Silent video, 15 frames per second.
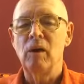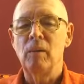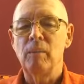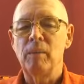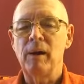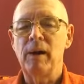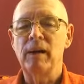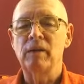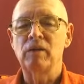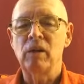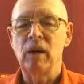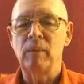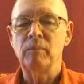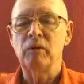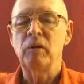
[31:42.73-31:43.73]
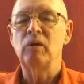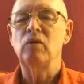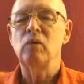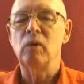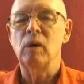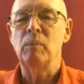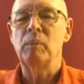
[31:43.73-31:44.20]
by attempting
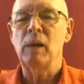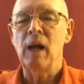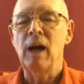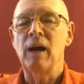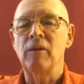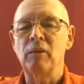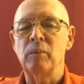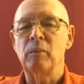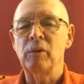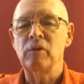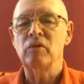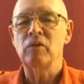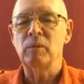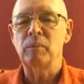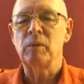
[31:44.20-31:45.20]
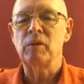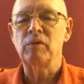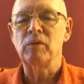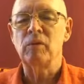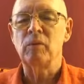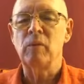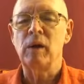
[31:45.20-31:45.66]
to apply the principles
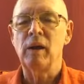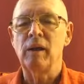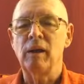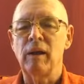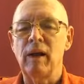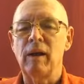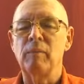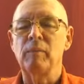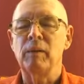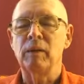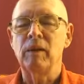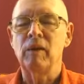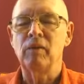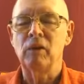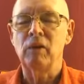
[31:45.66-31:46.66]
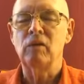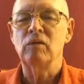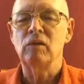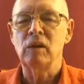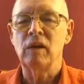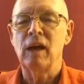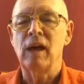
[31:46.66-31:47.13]
of what I've been giving you
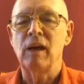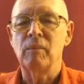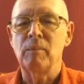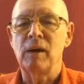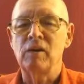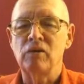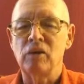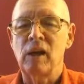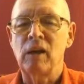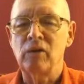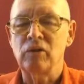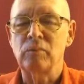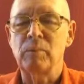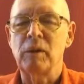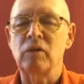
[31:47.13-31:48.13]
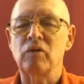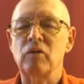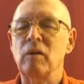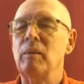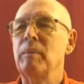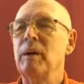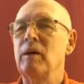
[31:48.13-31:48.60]
today in my sales pitch
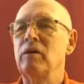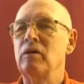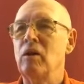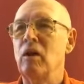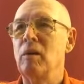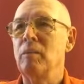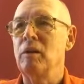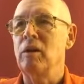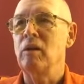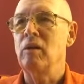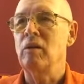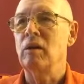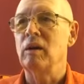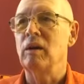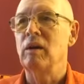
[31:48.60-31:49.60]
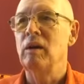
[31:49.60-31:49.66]
about Karma Yoga.